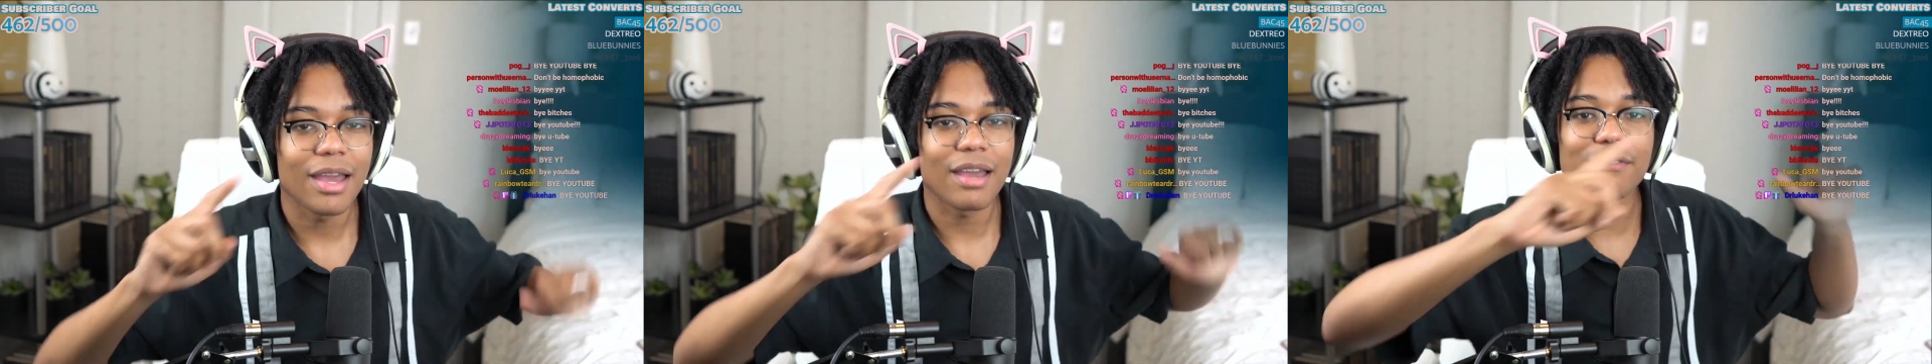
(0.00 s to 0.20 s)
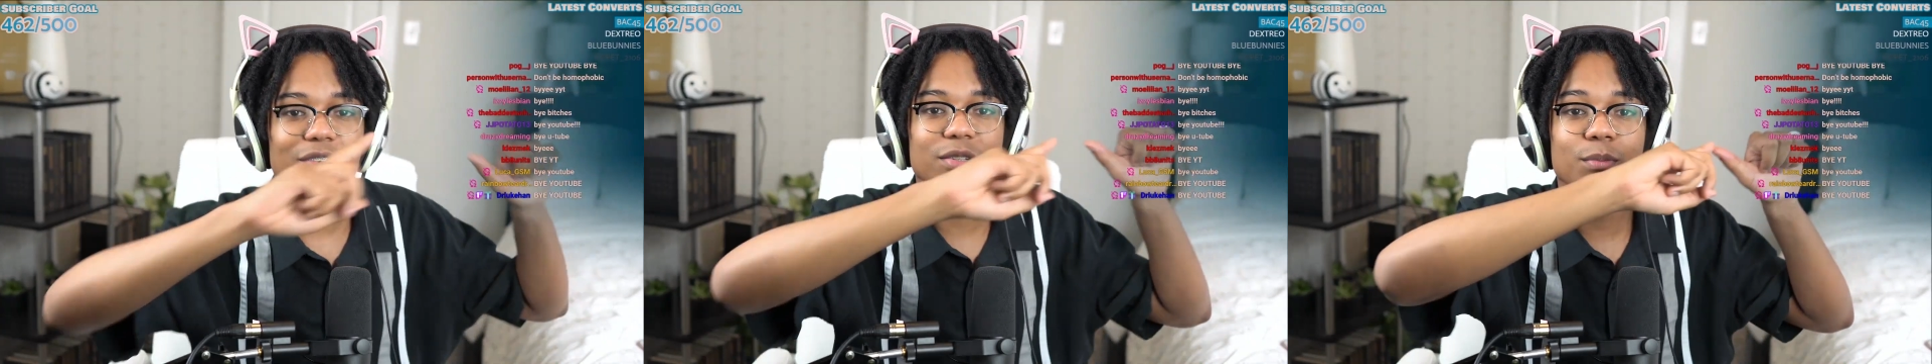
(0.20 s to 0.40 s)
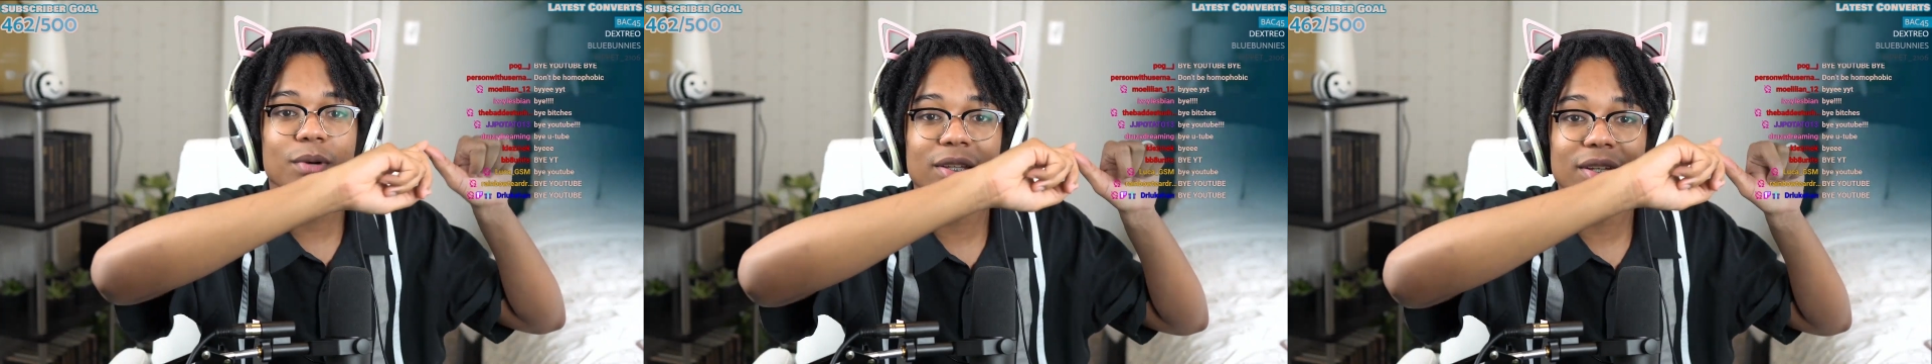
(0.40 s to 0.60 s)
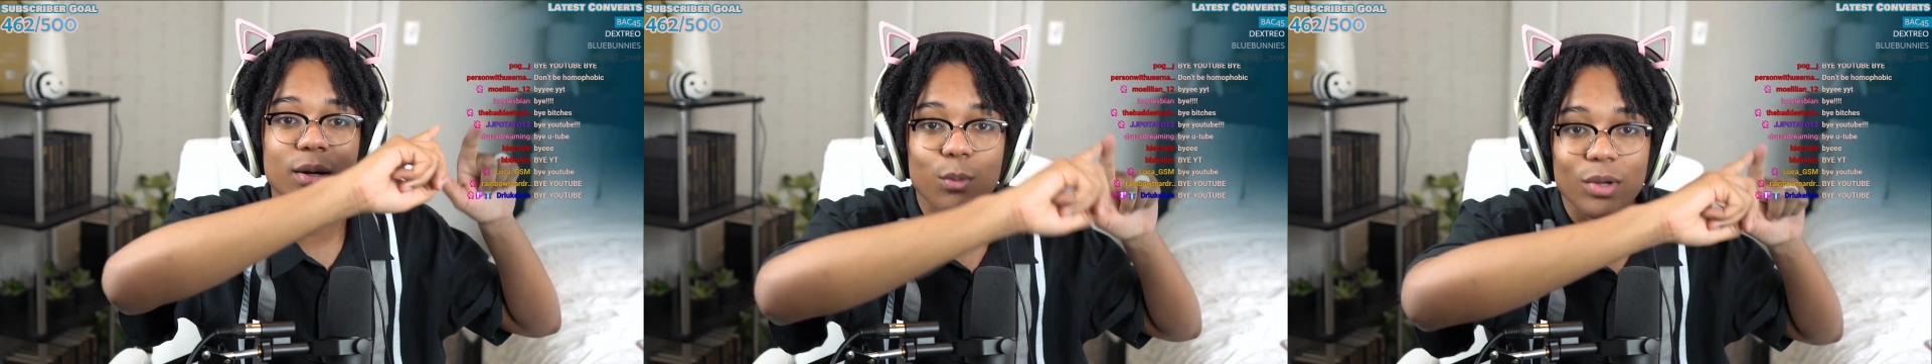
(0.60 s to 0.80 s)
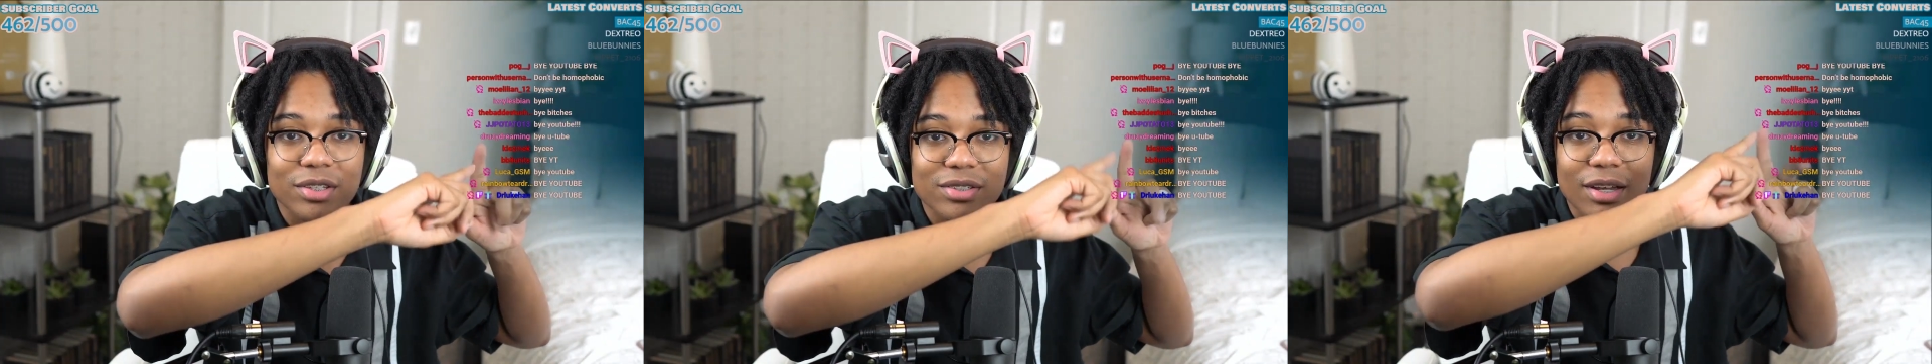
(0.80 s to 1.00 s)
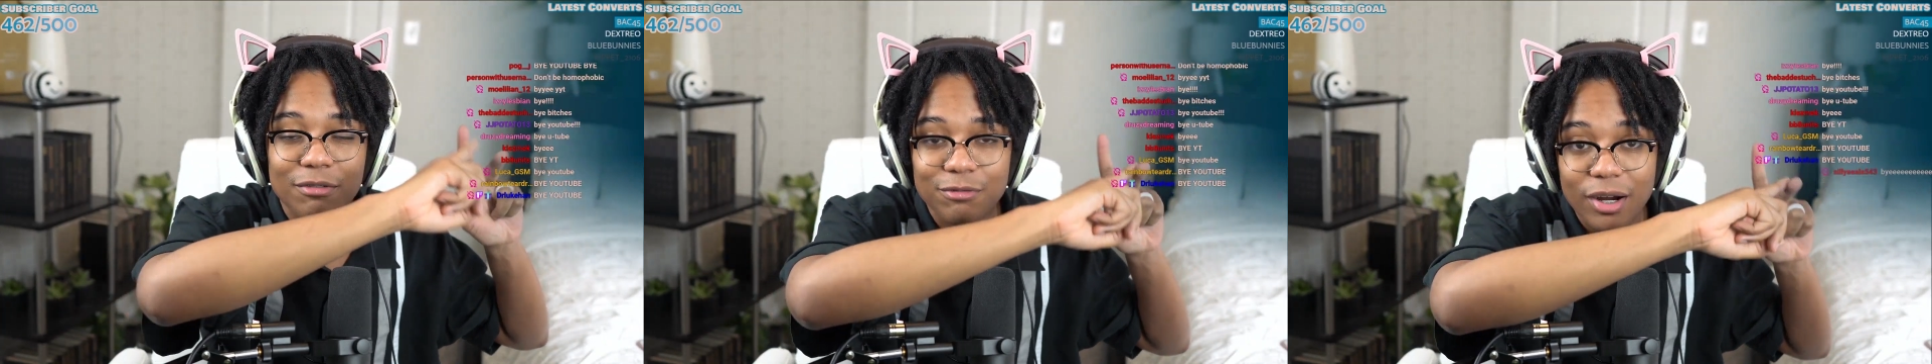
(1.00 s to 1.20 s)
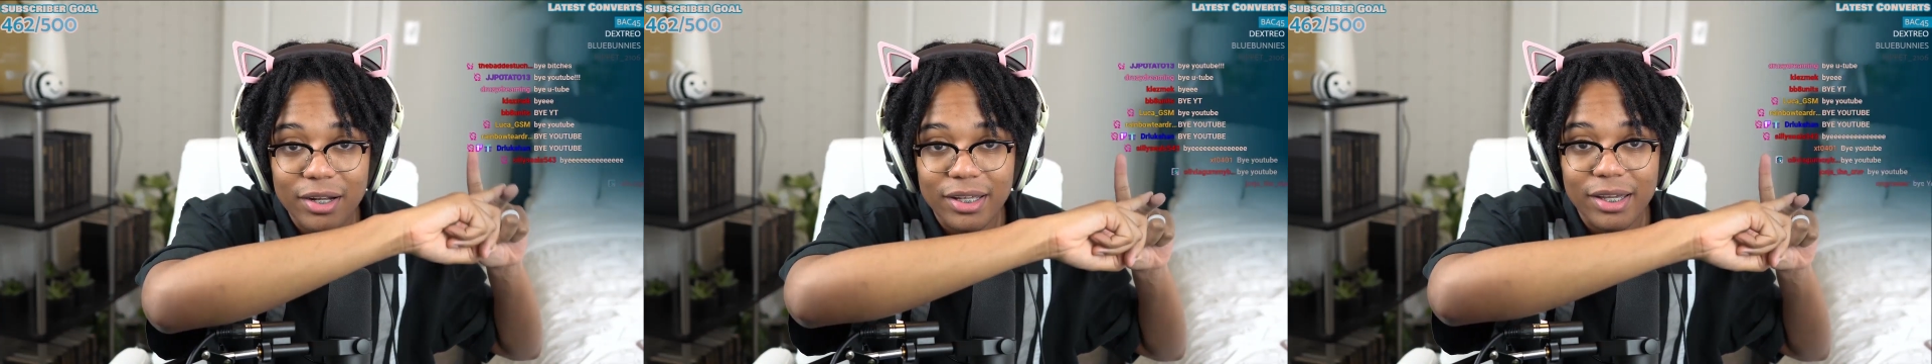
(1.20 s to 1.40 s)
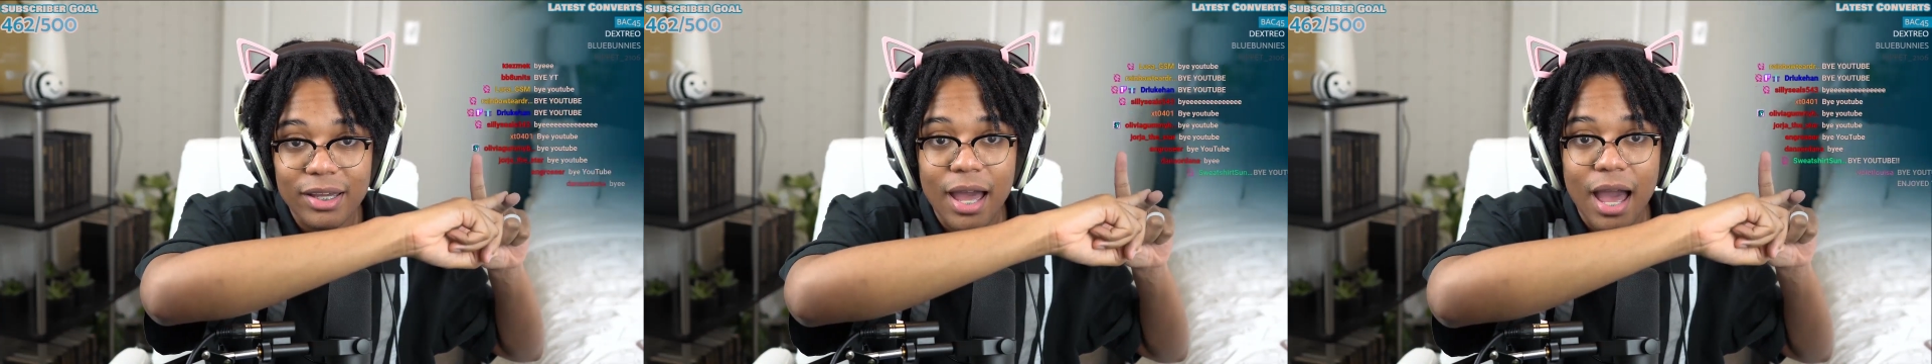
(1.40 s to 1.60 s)
If it's Monday, Wednesday,
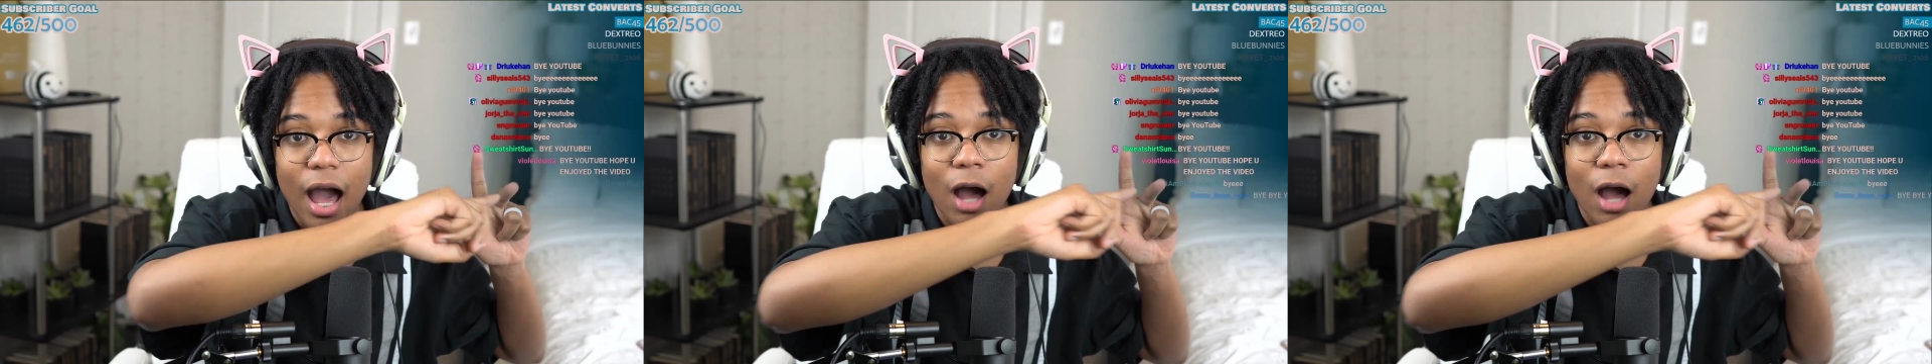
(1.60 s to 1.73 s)
Friday,